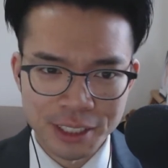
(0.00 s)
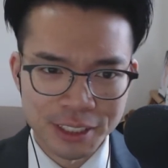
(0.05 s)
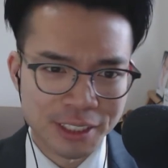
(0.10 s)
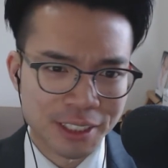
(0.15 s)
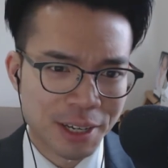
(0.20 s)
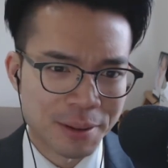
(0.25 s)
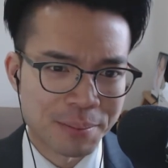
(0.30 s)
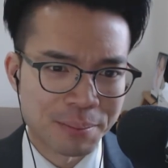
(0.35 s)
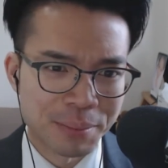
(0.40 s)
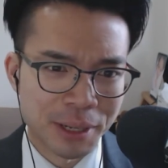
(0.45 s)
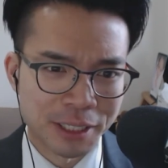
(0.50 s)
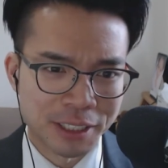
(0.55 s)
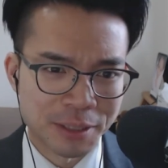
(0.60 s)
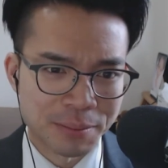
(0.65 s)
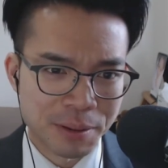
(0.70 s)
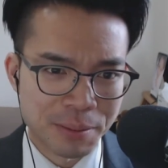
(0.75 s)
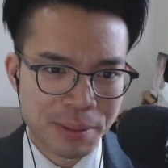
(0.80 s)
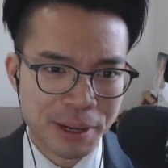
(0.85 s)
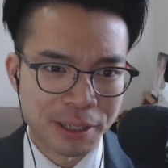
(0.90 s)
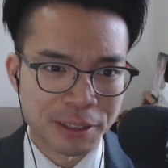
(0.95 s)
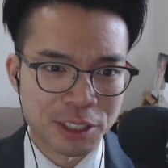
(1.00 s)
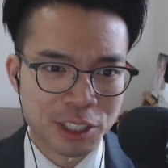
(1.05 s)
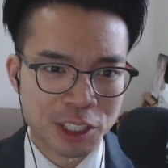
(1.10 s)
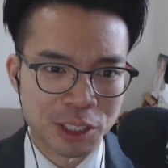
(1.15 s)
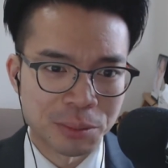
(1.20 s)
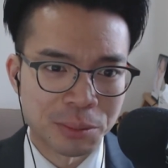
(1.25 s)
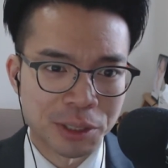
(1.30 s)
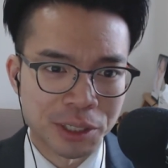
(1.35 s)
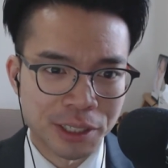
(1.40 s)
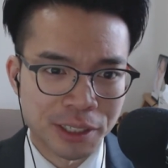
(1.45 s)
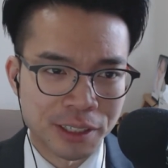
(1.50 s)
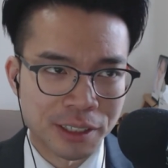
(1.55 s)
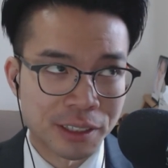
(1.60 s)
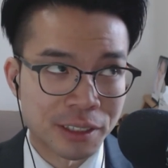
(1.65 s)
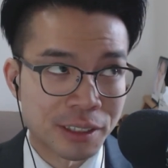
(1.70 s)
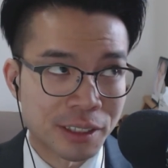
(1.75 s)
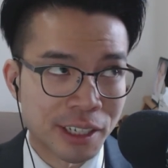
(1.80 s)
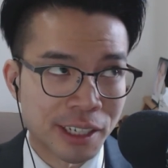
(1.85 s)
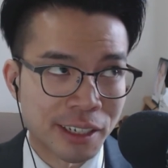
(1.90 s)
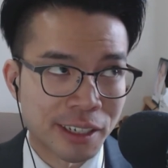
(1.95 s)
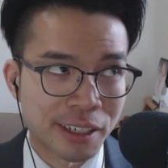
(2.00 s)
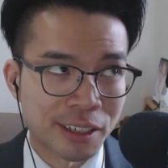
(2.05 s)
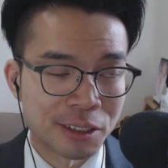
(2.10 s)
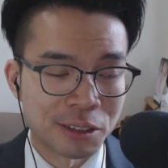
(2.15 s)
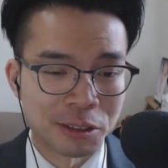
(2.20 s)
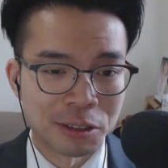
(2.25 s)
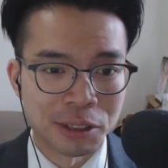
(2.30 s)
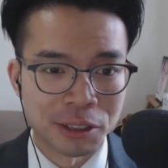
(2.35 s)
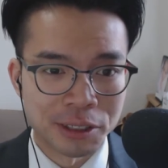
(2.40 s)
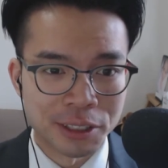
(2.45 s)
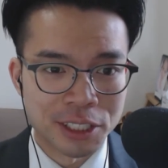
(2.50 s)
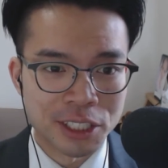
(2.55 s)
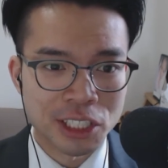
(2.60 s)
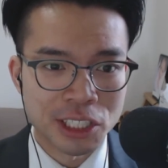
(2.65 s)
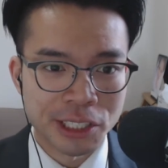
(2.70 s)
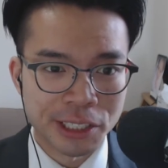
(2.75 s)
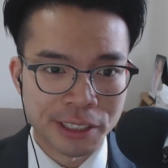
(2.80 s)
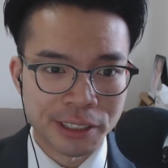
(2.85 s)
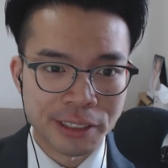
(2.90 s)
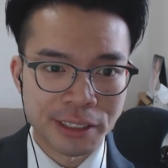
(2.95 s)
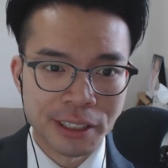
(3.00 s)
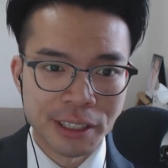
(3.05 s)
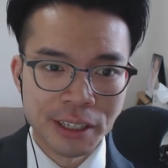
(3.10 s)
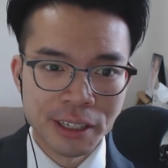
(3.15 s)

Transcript: I picked up a pair in Shibuya earlier this year.